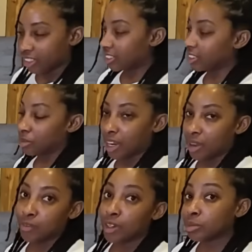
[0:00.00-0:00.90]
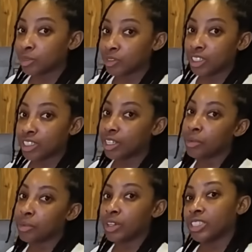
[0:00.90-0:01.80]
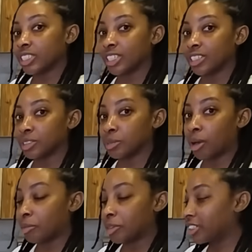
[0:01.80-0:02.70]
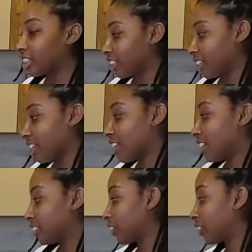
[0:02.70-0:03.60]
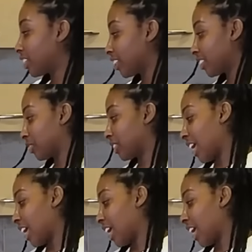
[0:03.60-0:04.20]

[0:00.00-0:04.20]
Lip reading: this is when I first moved in, they were rushing to get this apartment done. So this was